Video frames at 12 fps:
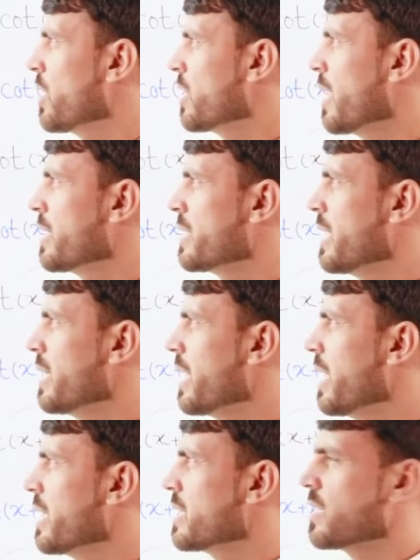tangent
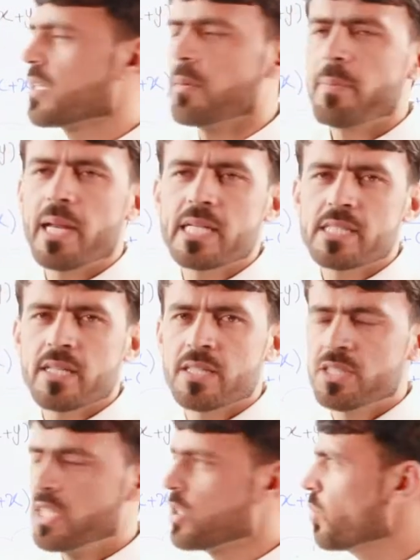x plus
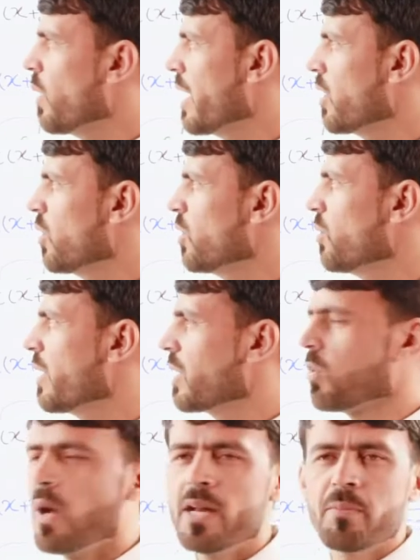tangent y
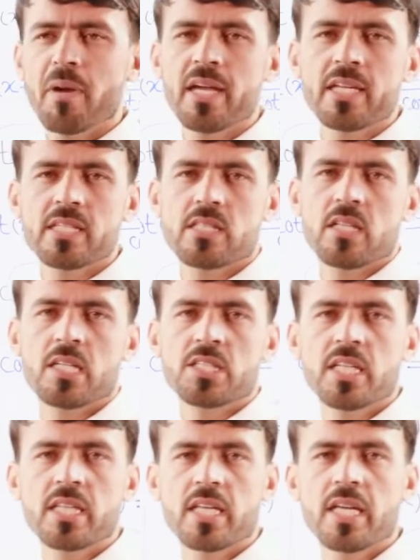over 1 minus
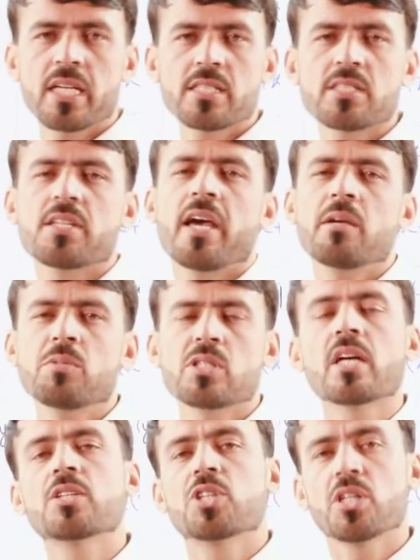tangent x times
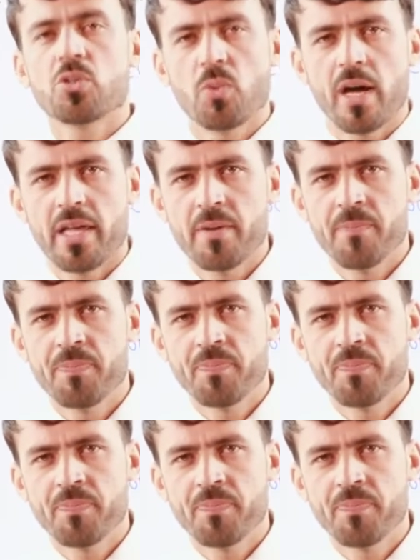tangent y.